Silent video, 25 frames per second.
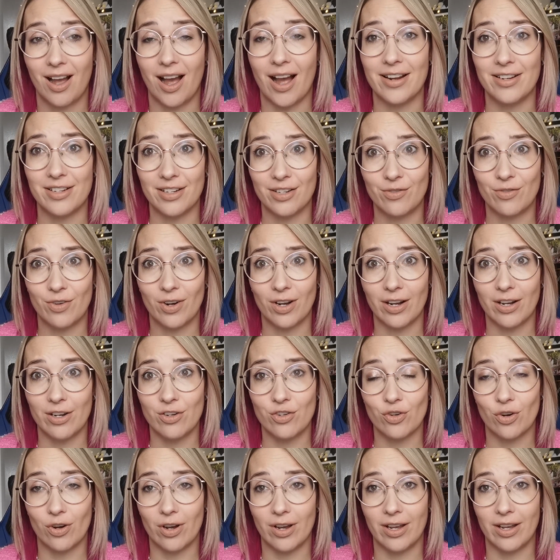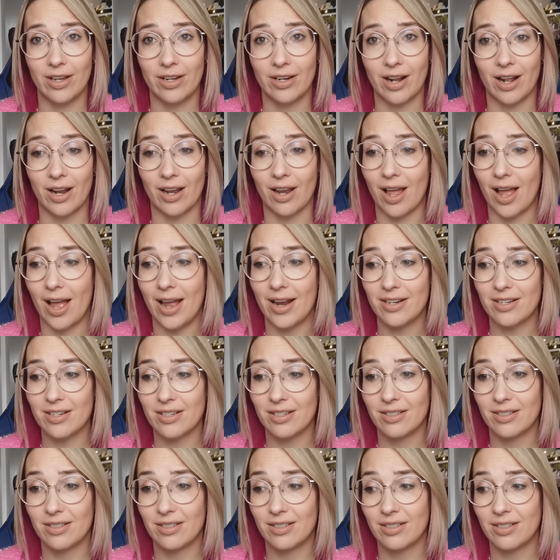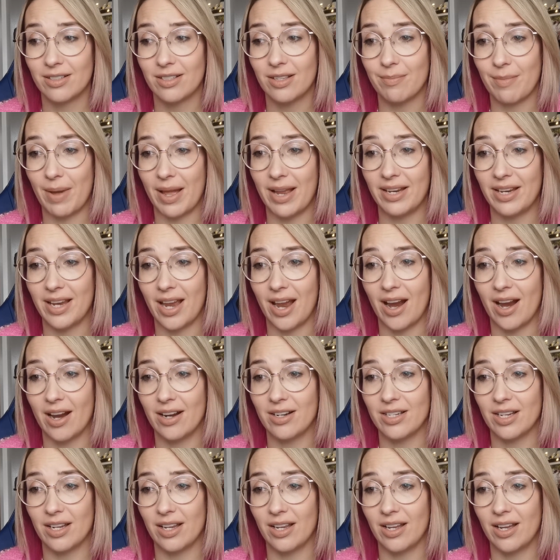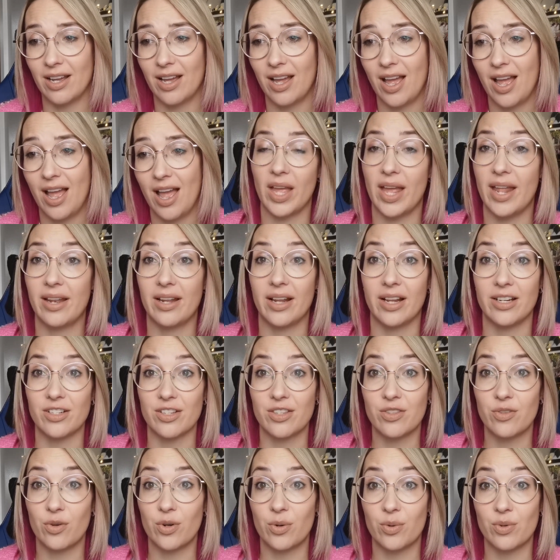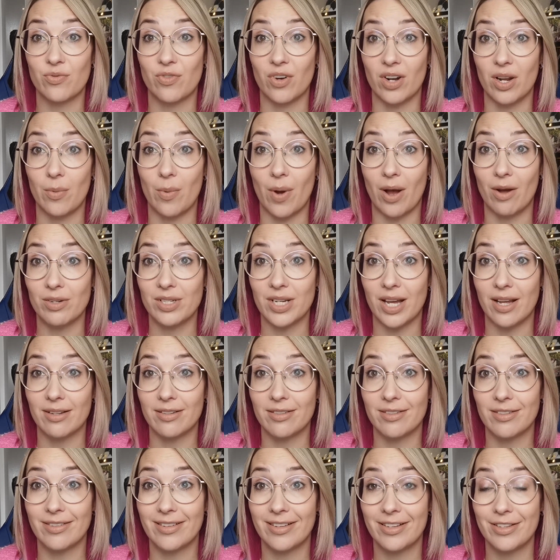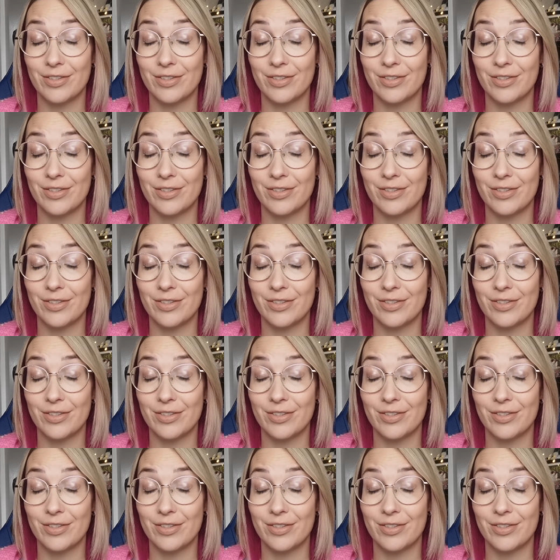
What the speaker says: I did really enjoy it. I liked the main character and I just thought it was really well done.